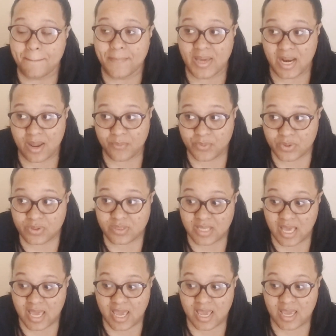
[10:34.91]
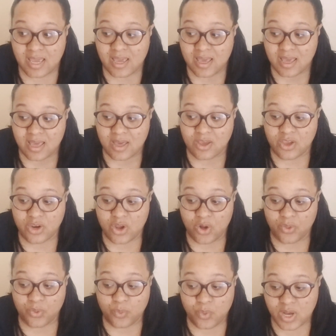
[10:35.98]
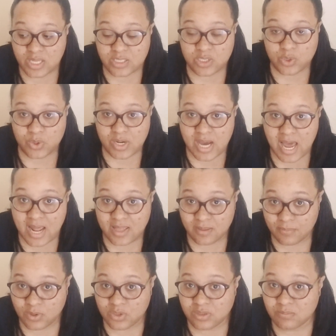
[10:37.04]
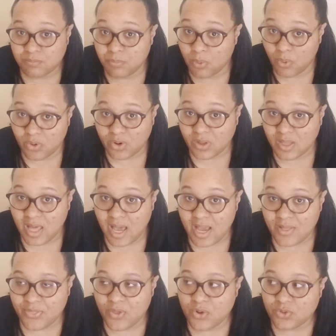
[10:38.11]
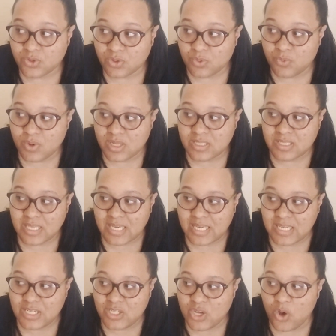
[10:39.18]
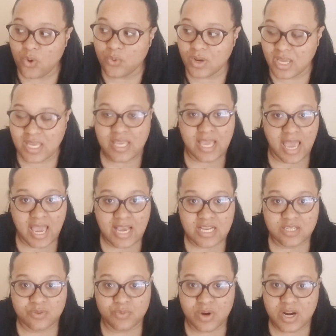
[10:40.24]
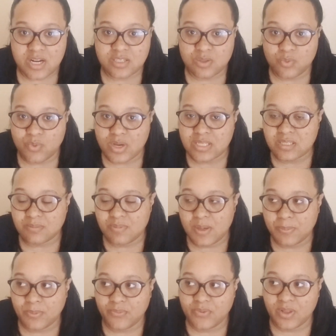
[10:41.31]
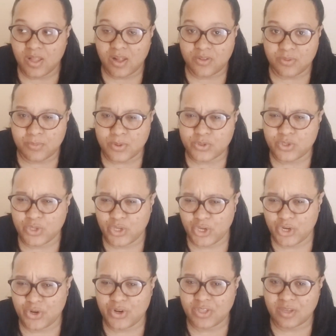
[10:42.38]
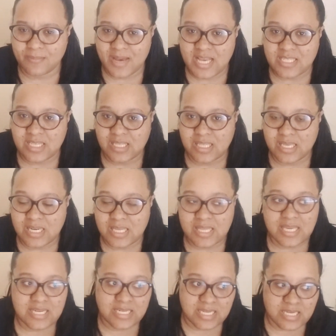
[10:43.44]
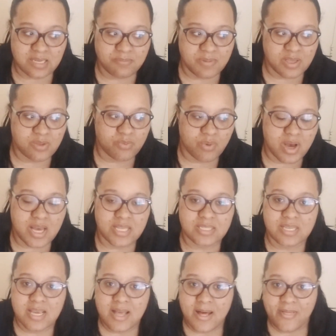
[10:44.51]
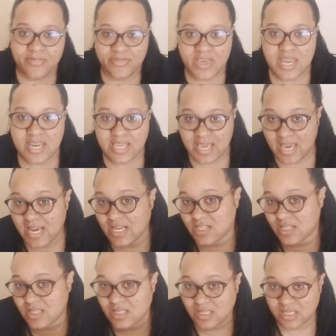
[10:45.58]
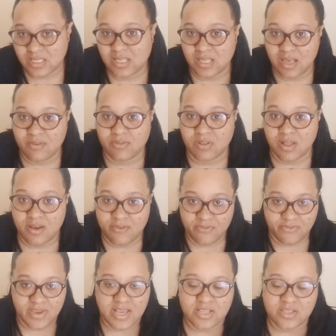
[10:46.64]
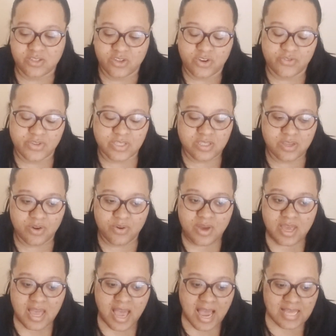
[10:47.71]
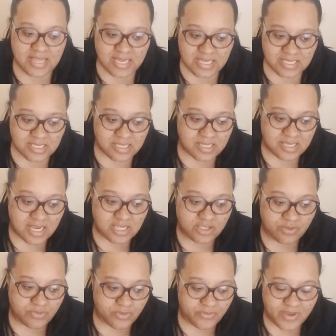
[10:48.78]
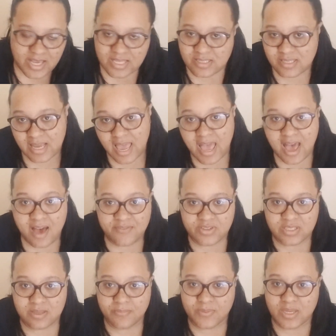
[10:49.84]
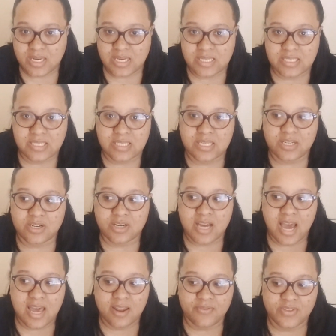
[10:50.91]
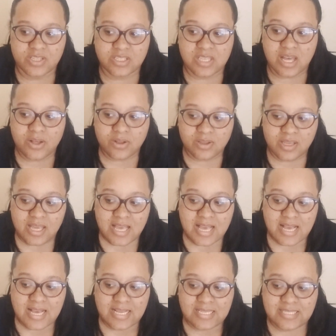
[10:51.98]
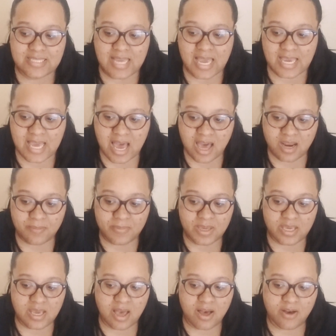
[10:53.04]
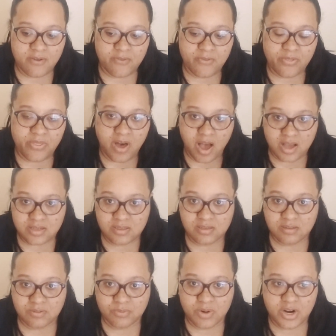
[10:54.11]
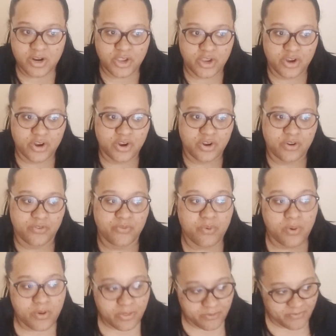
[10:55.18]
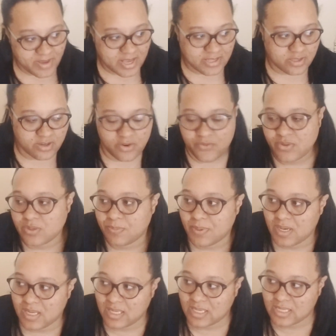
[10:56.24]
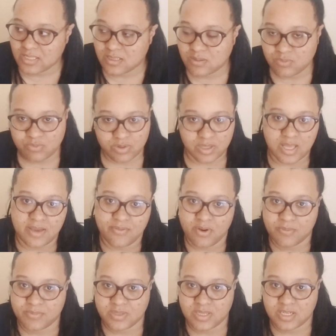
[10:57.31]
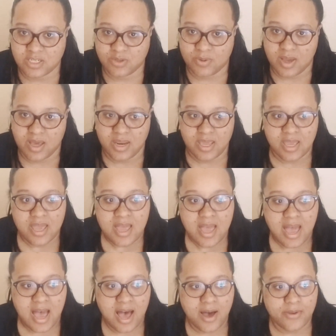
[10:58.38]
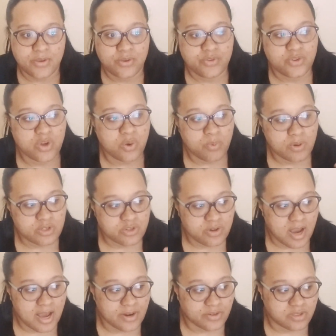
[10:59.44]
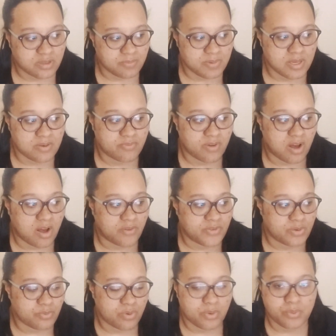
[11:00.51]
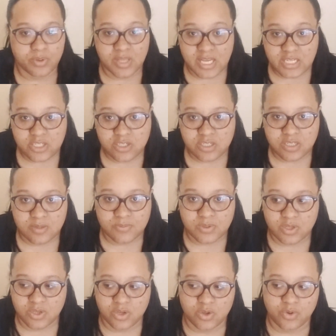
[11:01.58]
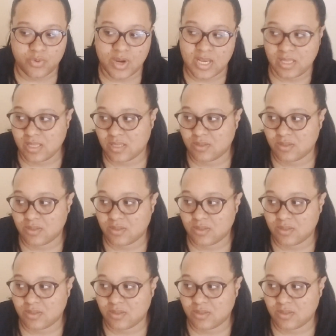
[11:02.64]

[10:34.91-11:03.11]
But I will say, you know, the ones who are kind of the most borderline, those are the ones that don't engage. Whereas the ones that people feel are the most secure in their masculinity, they tend to be the ones that engage in this level of fan service. So I think it's a discussion for fans to have. It's something to consider, kind of this whole dichotomy of thought, where you're for the fan service but against real life homosexuality. How you don't want your idols to be involved in real relationships, so you create